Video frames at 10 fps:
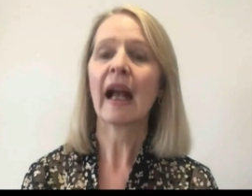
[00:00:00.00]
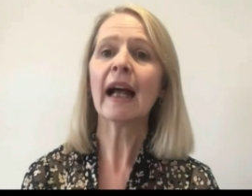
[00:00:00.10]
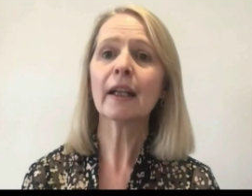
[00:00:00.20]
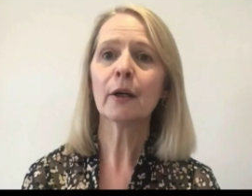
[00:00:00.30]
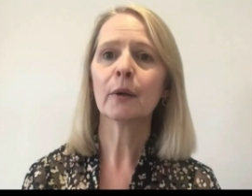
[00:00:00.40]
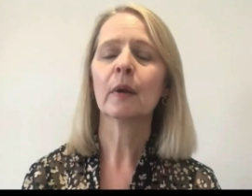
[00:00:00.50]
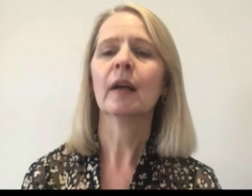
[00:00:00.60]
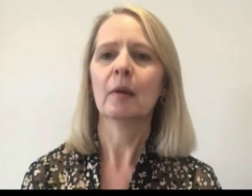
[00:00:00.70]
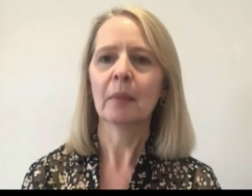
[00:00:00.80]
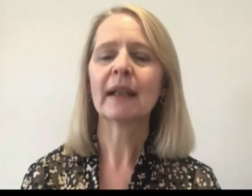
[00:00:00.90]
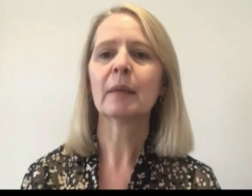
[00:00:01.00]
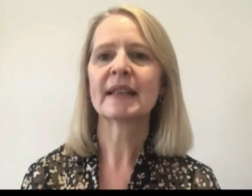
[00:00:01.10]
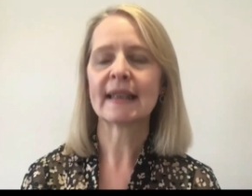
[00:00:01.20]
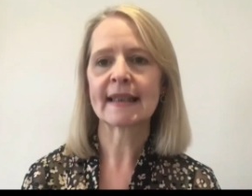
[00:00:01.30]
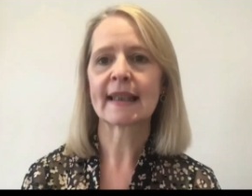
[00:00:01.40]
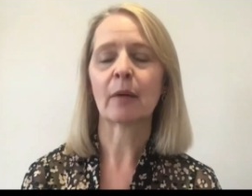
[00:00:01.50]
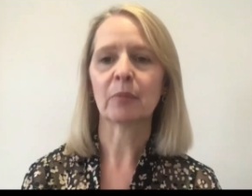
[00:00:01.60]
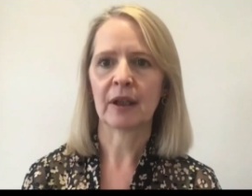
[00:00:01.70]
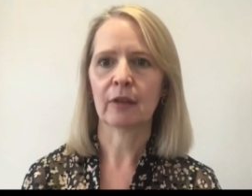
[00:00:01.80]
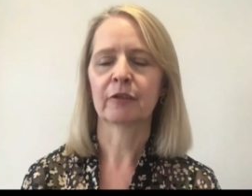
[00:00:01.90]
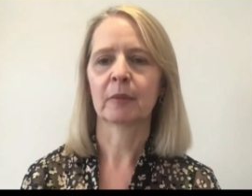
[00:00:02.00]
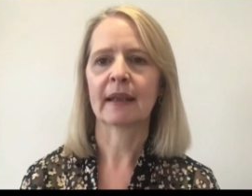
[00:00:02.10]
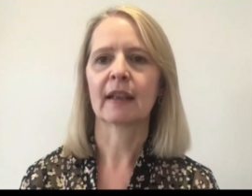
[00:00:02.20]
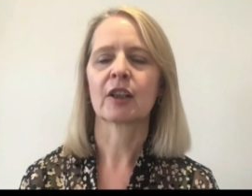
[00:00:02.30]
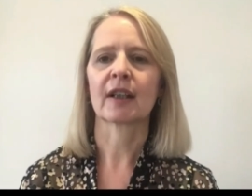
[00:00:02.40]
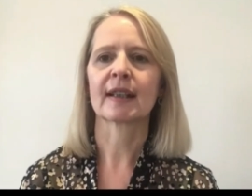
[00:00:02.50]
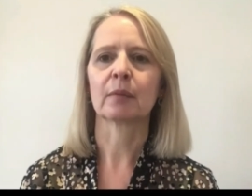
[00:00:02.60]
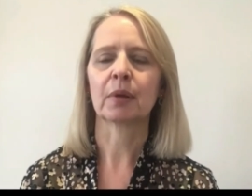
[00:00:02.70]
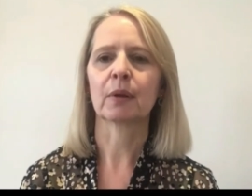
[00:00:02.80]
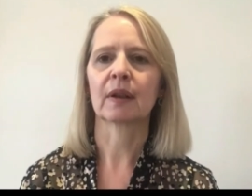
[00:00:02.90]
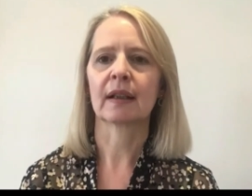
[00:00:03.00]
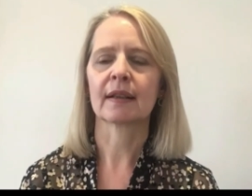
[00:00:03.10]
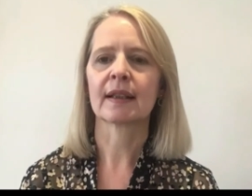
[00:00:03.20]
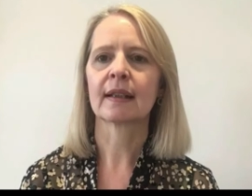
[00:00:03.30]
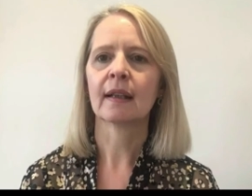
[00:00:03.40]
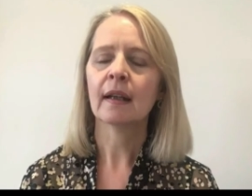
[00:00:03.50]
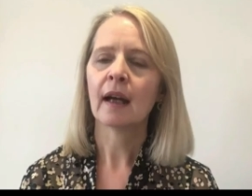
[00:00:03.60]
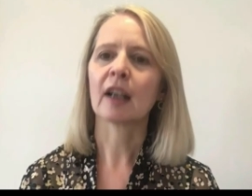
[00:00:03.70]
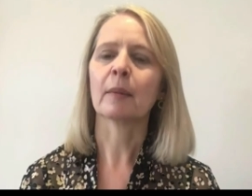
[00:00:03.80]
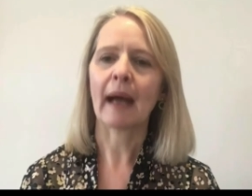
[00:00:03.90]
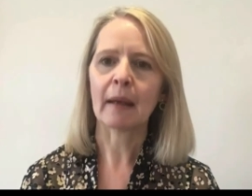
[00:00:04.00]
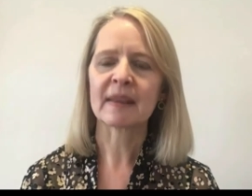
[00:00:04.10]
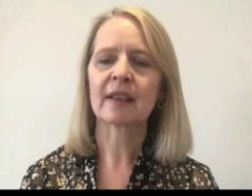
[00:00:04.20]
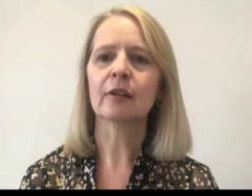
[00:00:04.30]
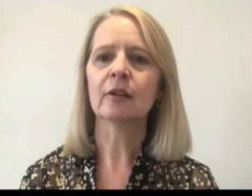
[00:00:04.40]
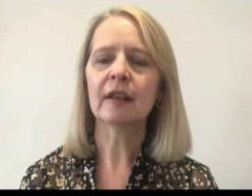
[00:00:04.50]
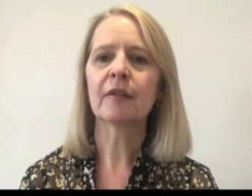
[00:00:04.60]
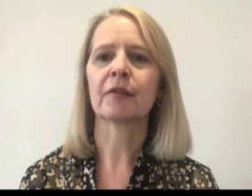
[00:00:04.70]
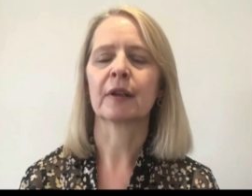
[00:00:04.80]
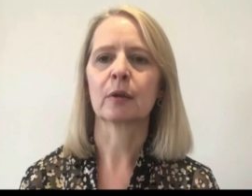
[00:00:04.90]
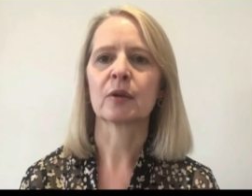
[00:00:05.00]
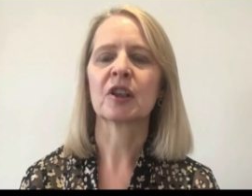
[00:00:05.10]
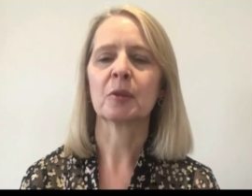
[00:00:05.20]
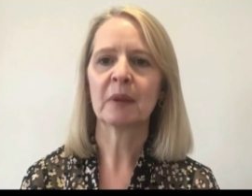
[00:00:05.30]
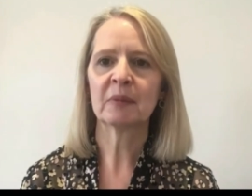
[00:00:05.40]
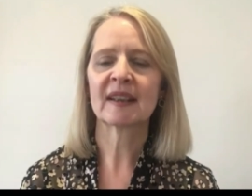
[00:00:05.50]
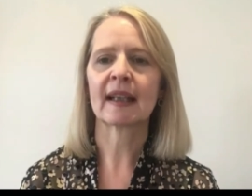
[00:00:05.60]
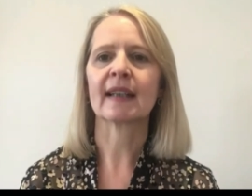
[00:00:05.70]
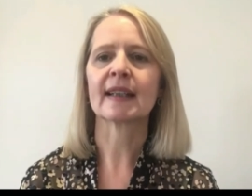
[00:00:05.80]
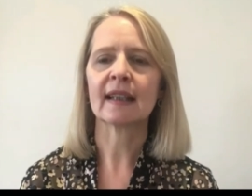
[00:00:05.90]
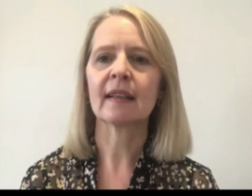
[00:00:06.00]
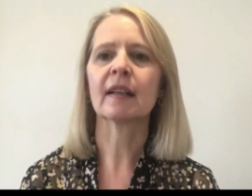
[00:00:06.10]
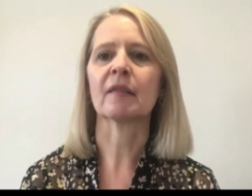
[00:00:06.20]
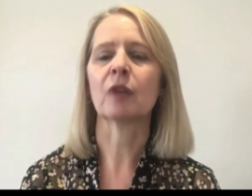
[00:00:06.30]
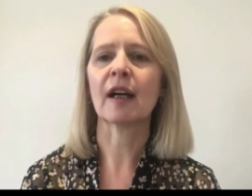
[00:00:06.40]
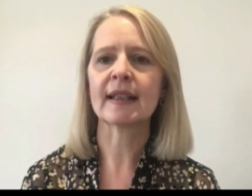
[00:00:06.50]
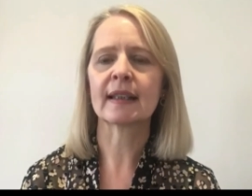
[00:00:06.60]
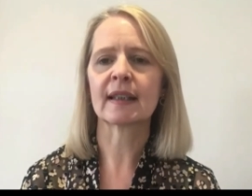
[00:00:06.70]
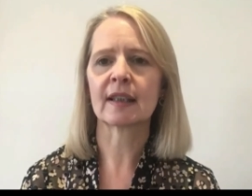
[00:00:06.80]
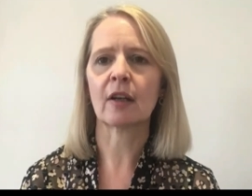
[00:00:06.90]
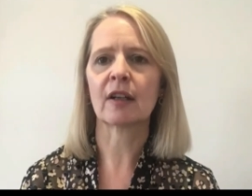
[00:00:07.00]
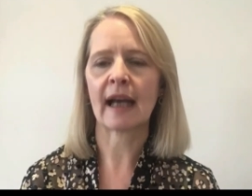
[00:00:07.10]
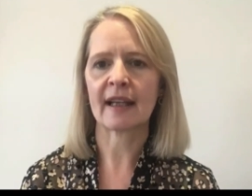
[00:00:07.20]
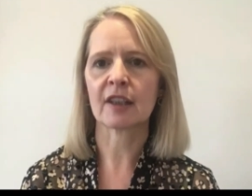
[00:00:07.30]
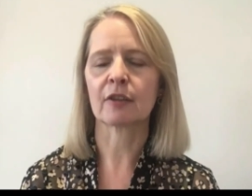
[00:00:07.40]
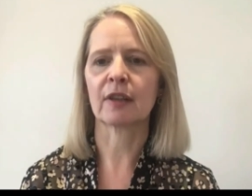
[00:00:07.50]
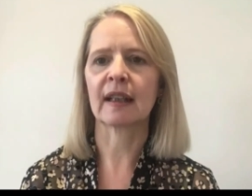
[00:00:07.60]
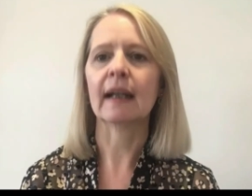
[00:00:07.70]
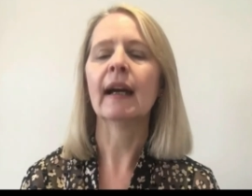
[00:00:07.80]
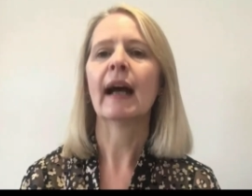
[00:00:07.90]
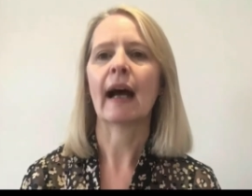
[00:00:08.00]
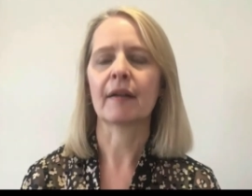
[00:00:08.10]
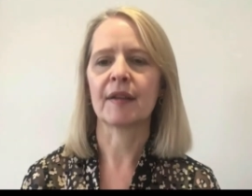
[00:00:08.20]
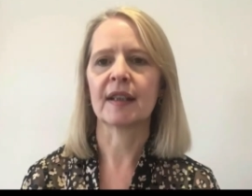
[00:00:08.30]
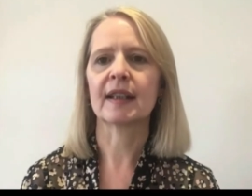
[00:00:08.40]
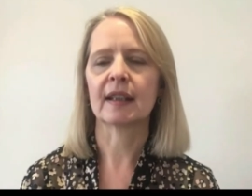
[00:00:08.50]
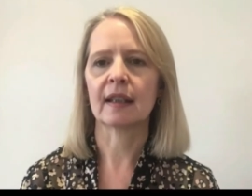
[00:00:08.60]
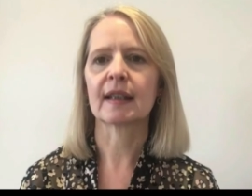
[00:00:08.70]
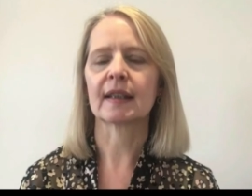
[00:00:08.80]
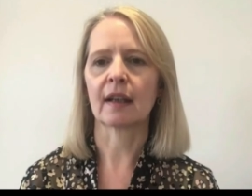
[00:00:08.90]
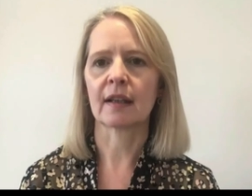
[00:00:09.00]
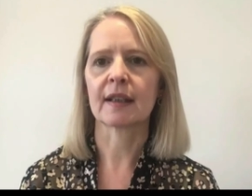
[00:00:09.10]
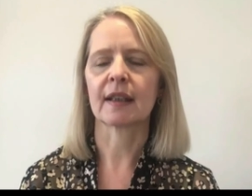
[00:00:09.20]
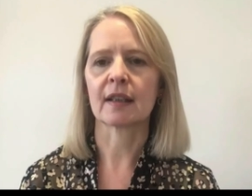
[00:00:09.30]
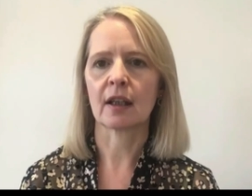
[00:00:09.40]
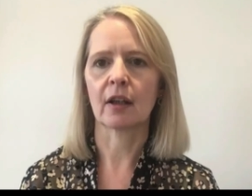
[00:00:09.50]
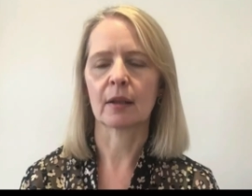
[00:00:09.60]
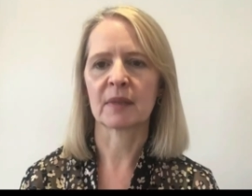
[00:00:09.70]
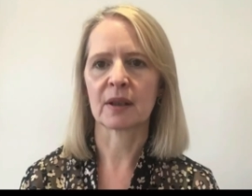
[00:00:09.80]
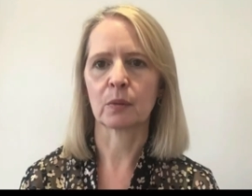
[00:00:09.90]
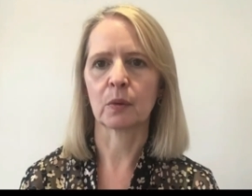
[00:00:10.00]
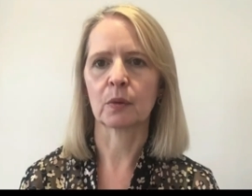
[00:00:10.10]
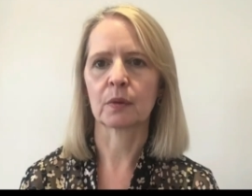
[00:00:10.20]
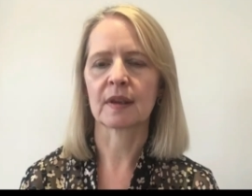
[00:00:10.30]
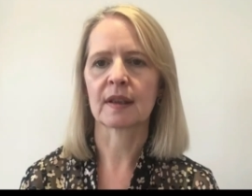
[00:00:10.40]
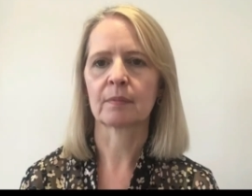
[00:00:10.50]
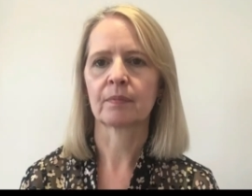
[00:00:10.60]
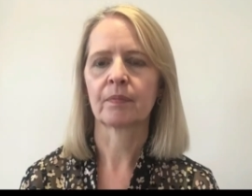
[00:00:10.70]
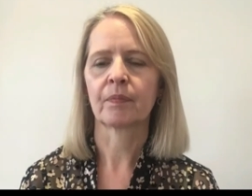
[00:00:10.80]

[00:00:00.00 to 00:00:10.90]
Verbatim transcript: Hello, my name is Liz Gambrell from NHS Employers, and I'm absolutely thrilled to be presenting the Rising Star category at this year's Nursing Times Awards.